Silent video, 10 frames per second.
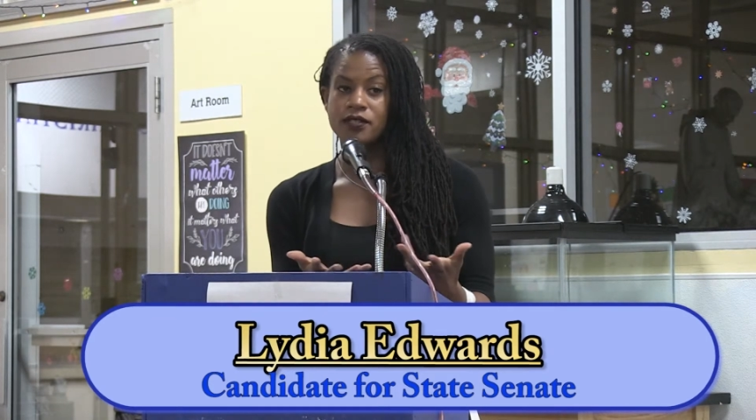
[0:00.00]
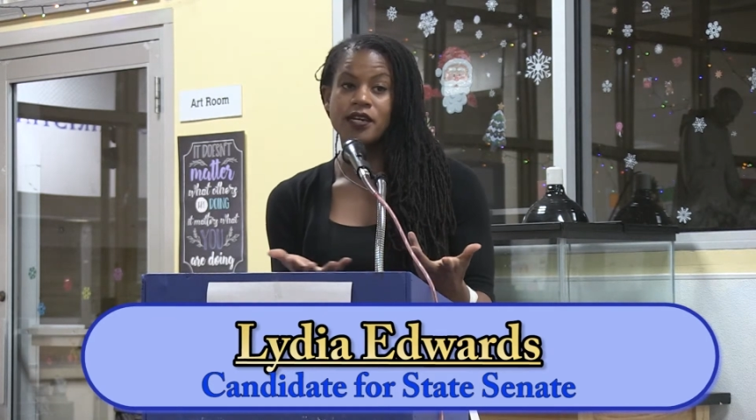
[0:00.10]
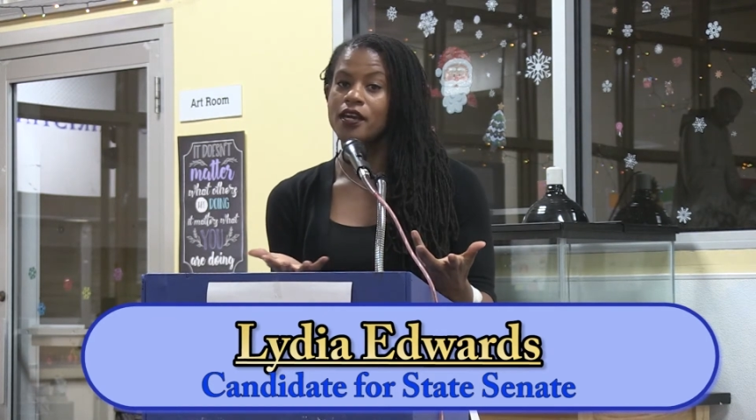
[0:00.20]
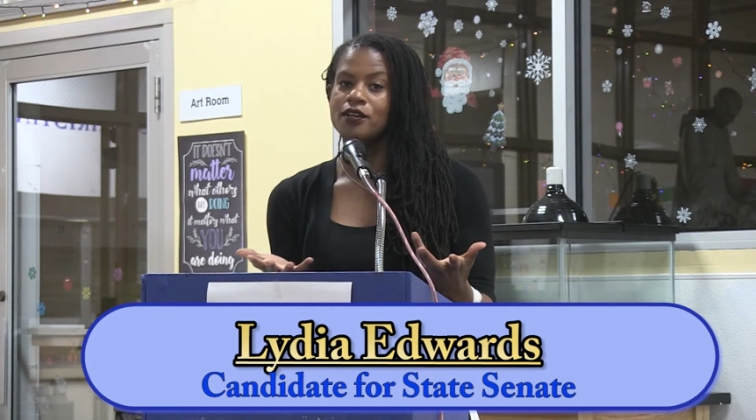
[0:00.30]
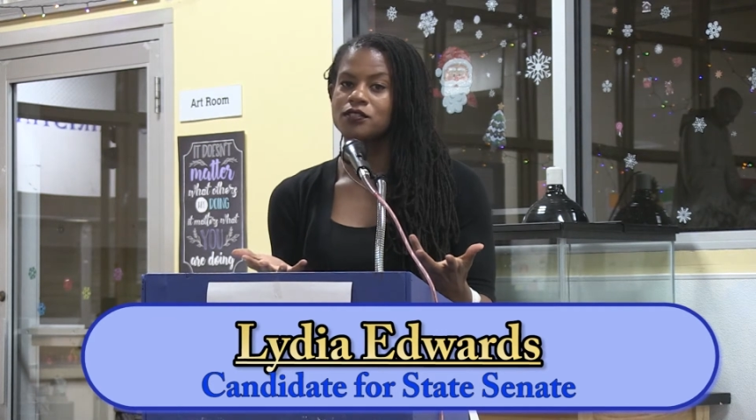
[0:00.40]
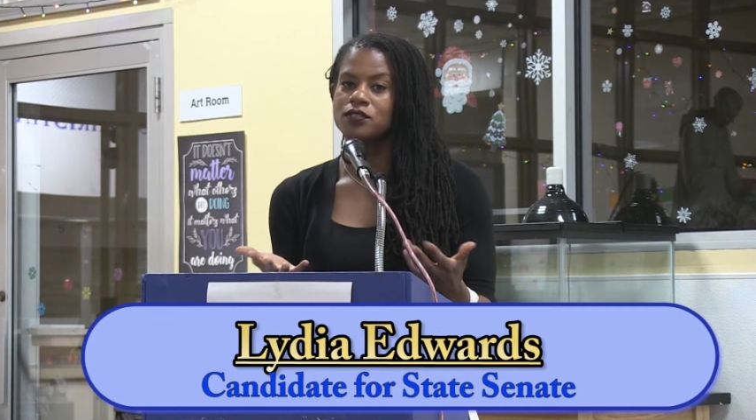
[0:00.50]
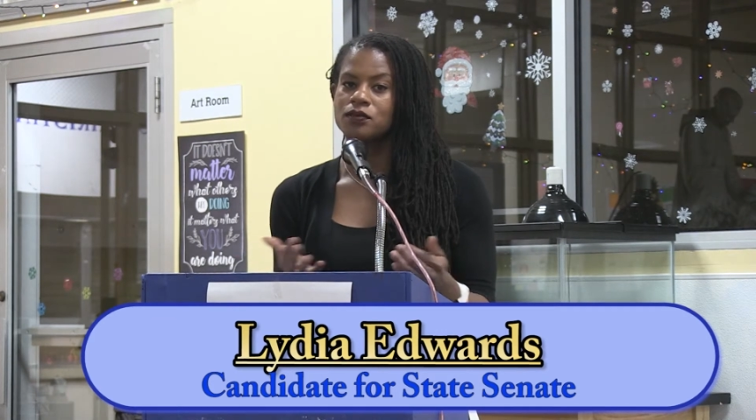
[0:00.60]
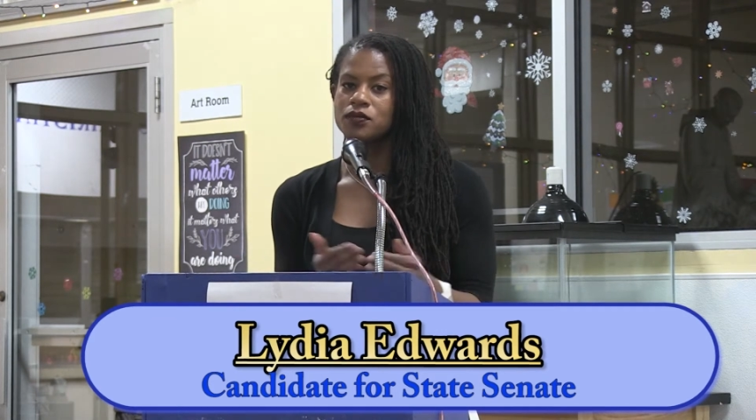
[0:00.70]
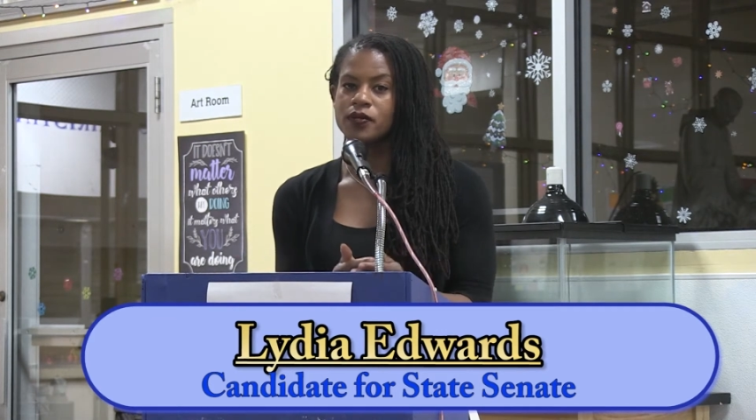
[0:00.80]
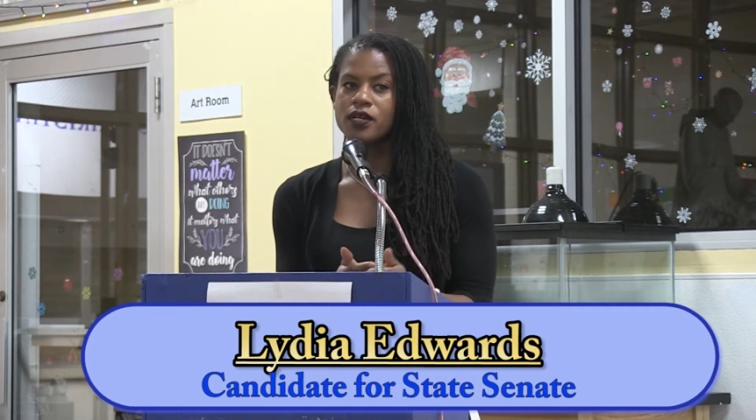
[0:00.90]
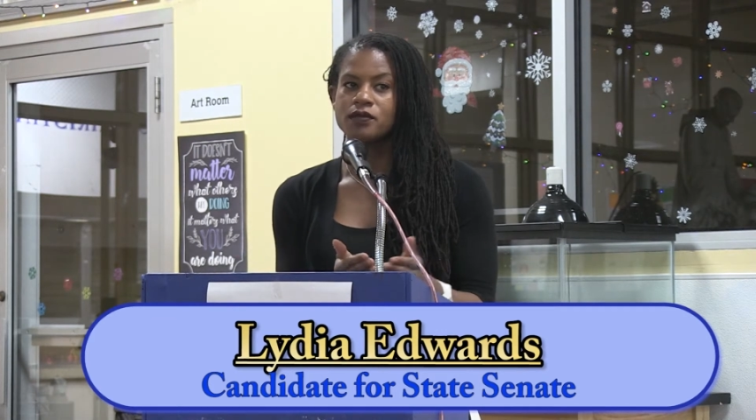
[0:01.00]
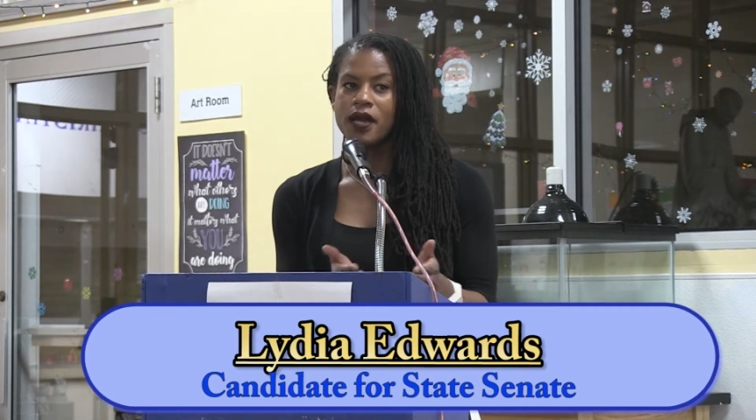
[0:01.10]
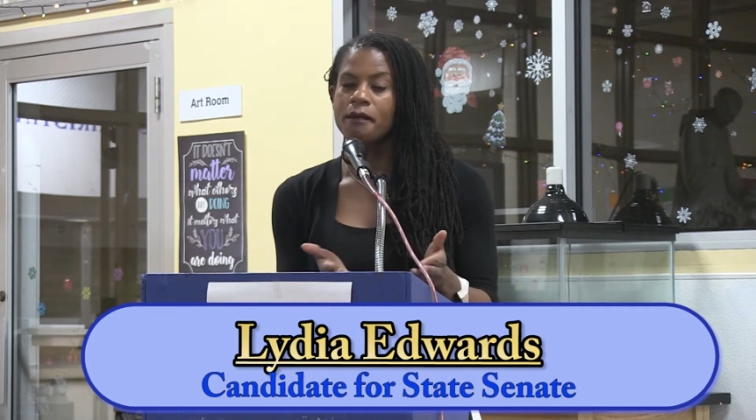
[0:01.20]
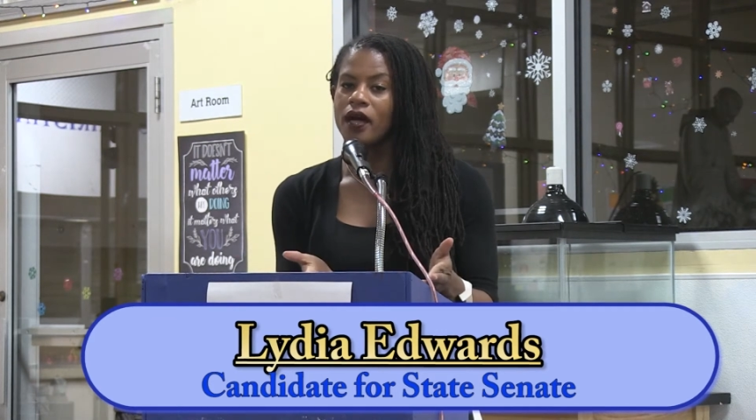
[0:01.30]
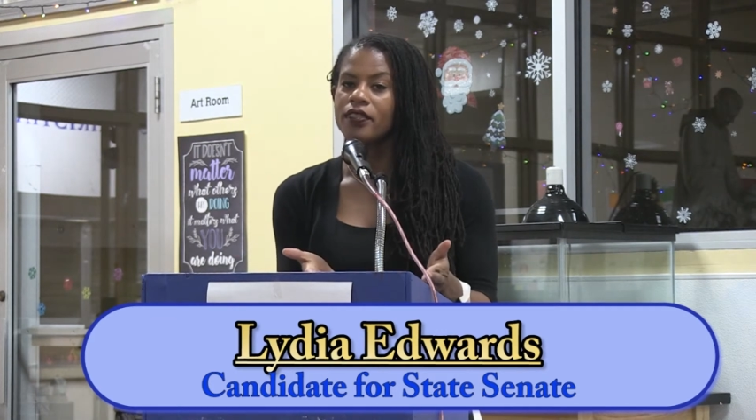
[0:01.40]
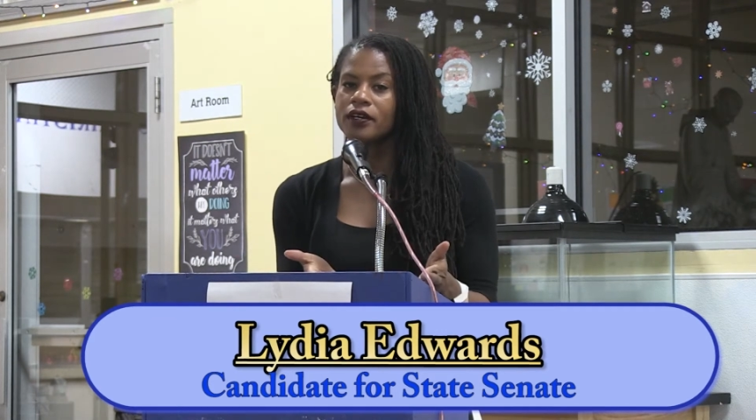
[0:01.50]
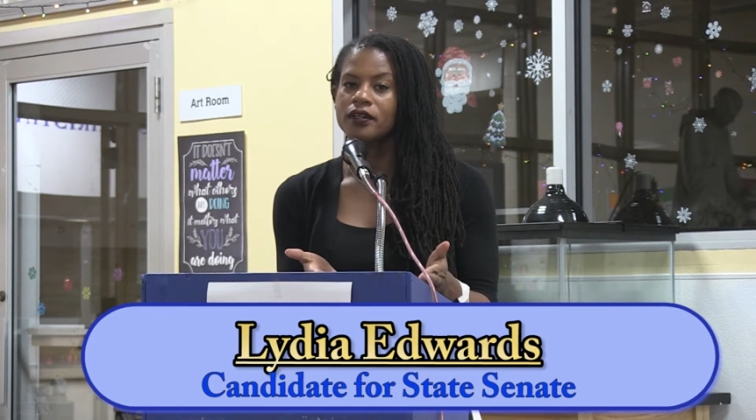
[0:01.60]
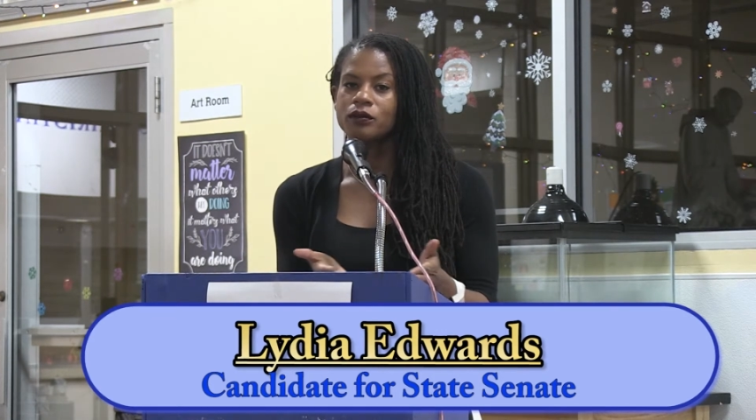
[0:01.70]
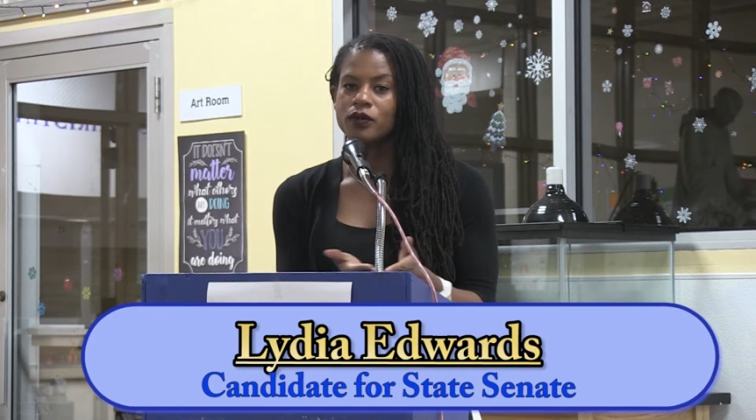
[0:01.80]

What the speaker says: daycare systems because my mother